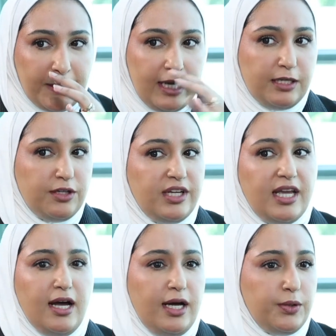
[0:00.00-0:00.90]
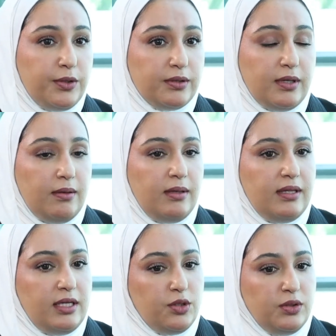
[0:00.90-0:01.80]
in Gurgian, or
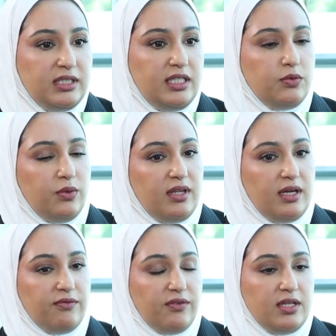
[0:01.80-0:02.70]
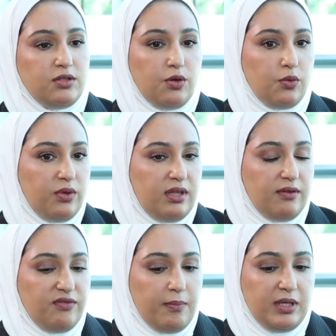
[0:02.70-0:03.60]
they don't eat with their friends or with their
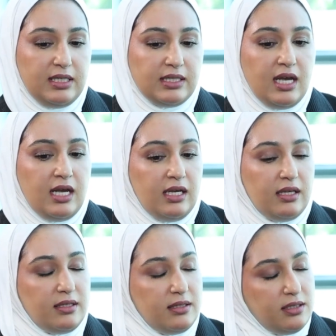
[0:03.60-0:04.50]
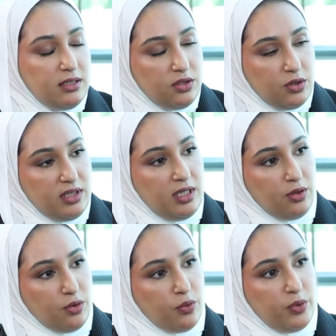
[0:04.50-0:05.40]
families. This is totally
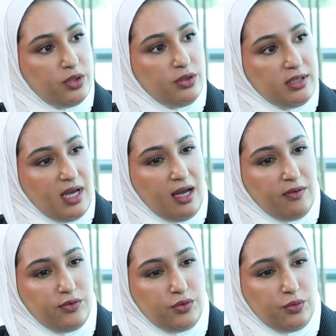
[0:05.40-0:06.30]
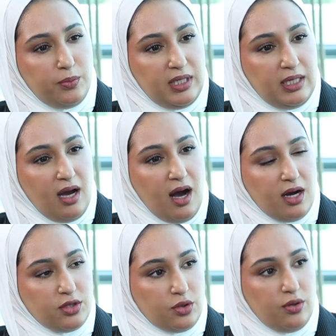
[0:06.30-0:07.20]
wrong. We don't have to be
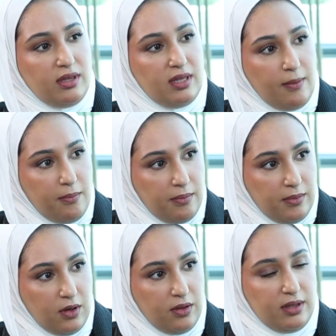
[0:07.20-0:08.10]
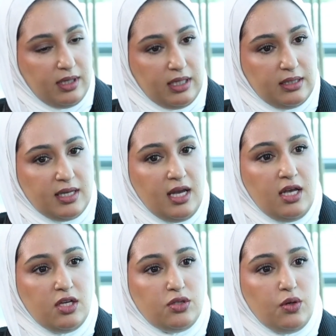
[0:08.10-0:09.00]
harsh on them, on the kids.
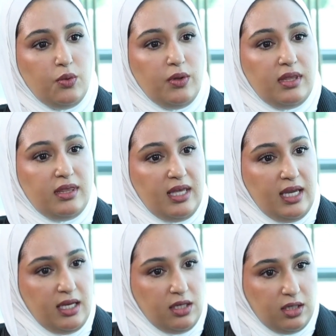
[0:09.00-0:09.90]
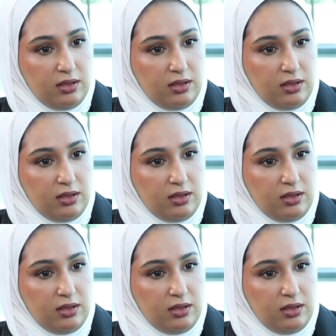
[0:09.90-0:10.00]
So they